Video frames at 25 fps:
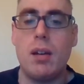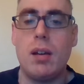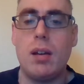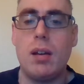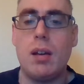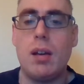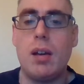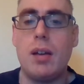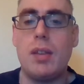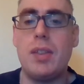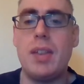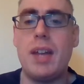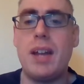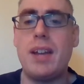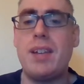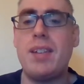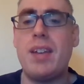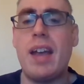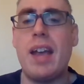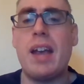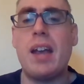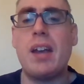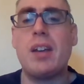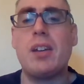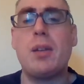They
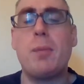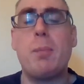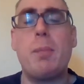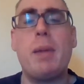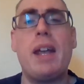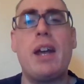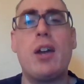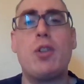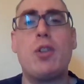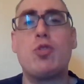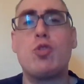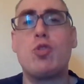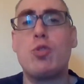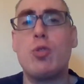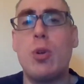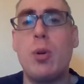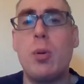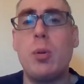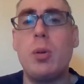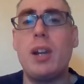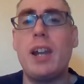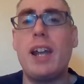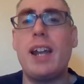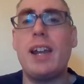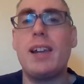take it to be a
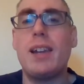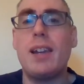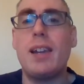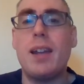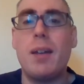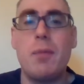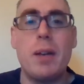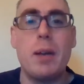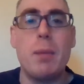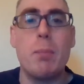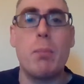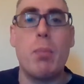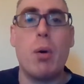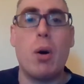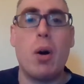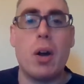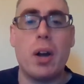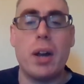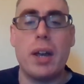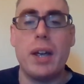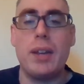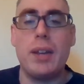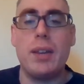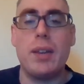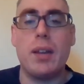truly living book
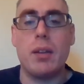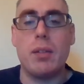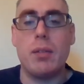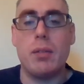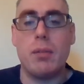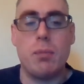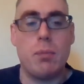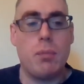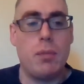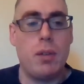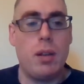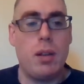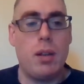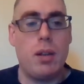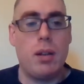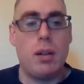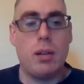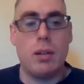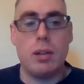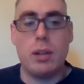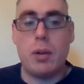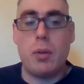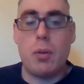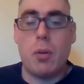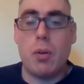in the
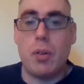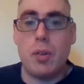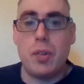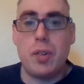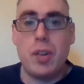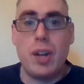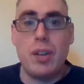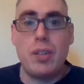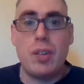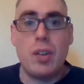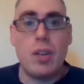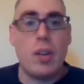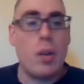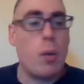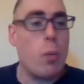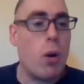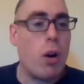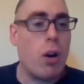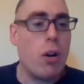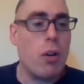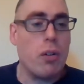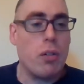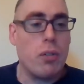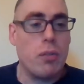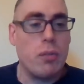literal sense of the
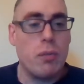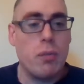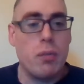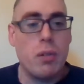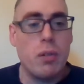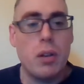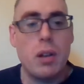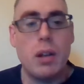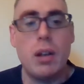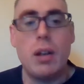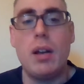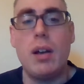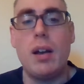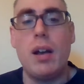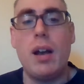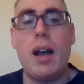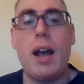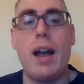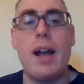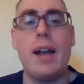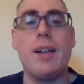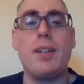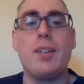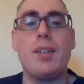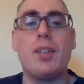word.
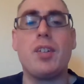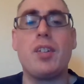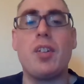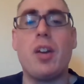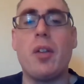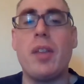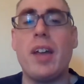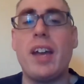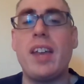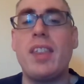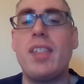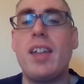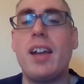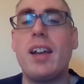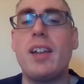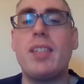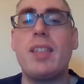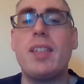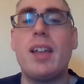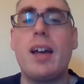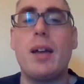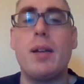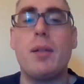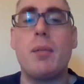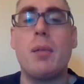And so they think
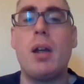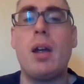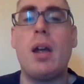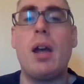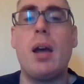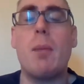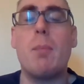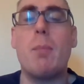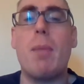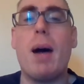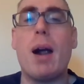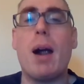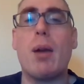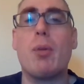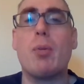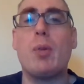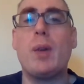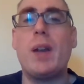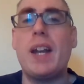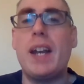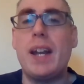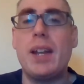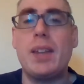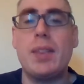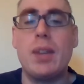that by
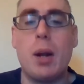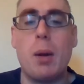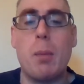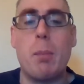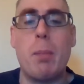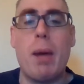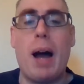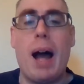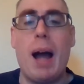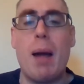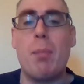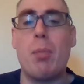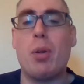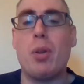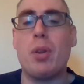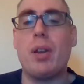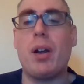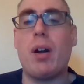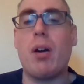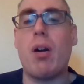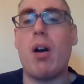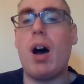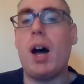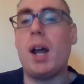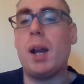reading their Bible,
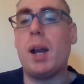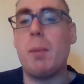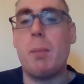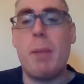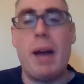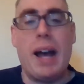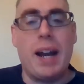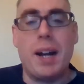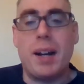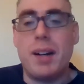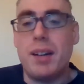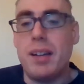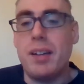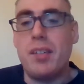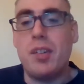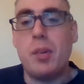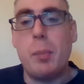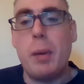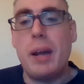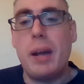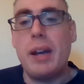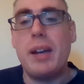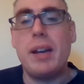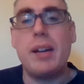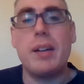they're automatically
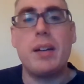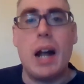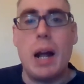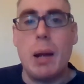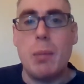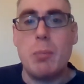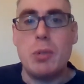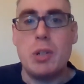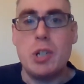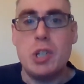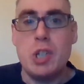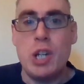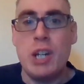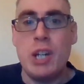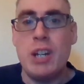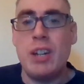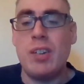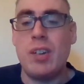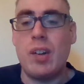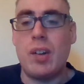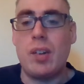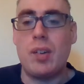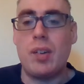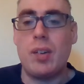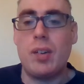spending time with
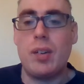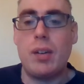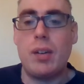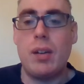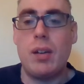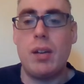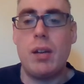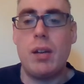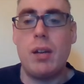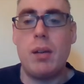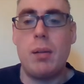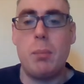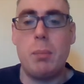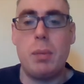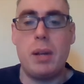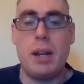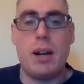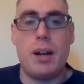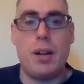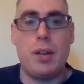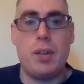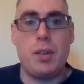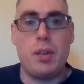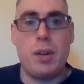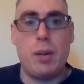Jesus.
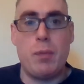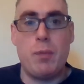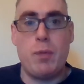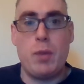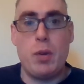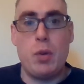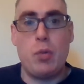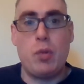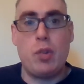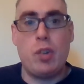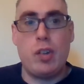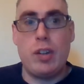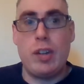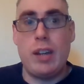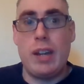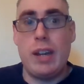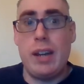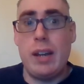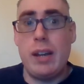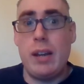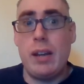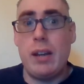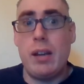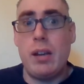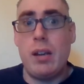Because if you
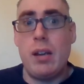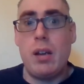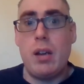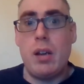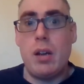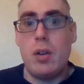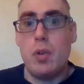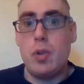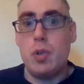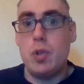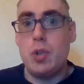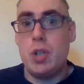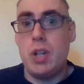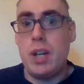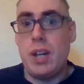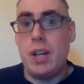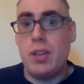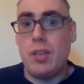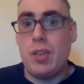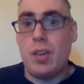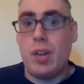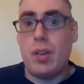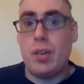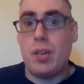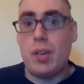see
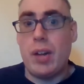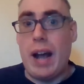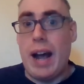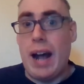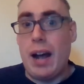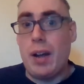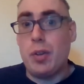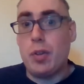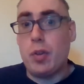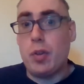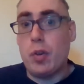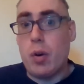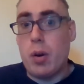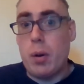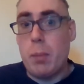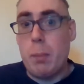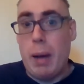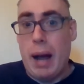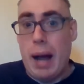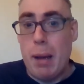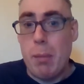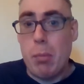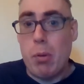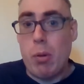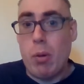Jesus as your
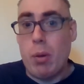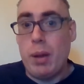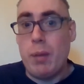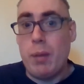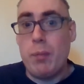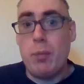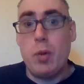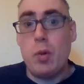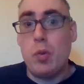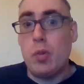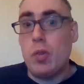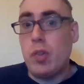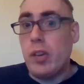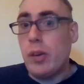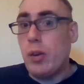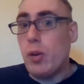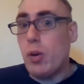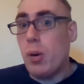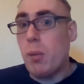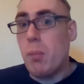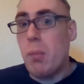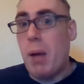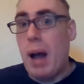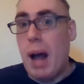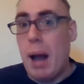Bible, if you see your
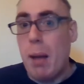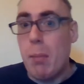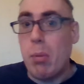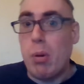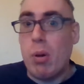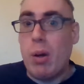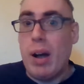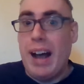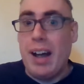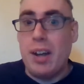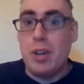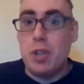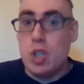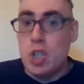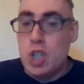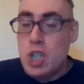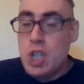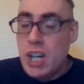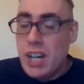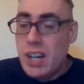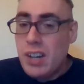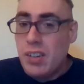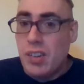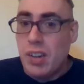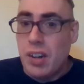Bible as
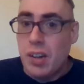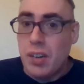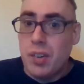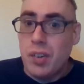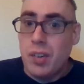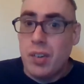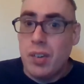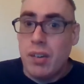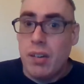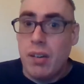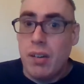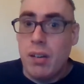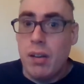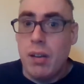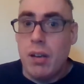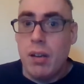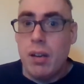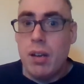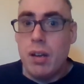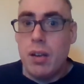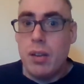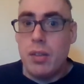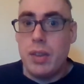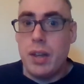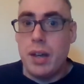Jesus,
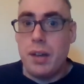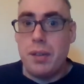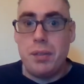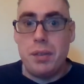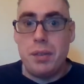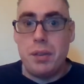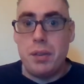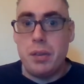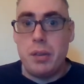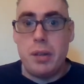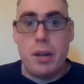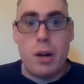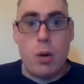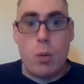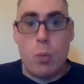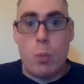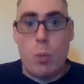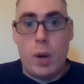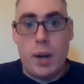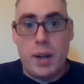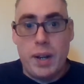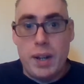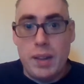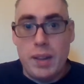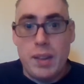then they're
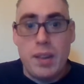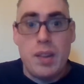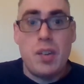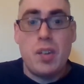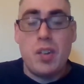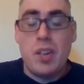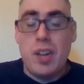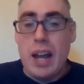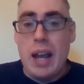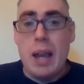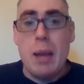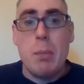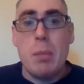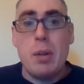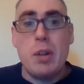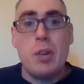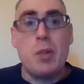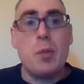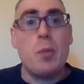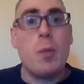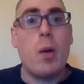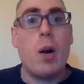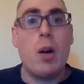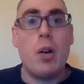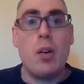one and the same as
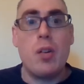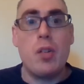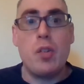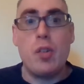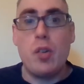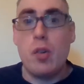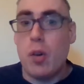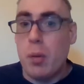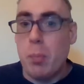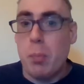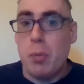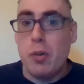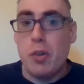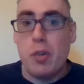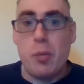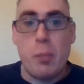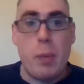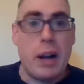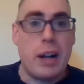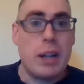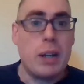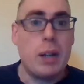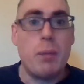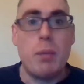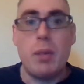far as your
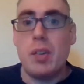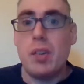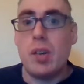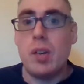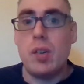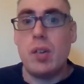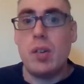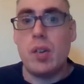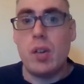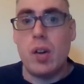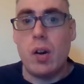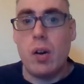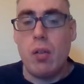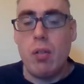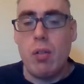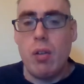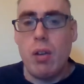perspective is concerned.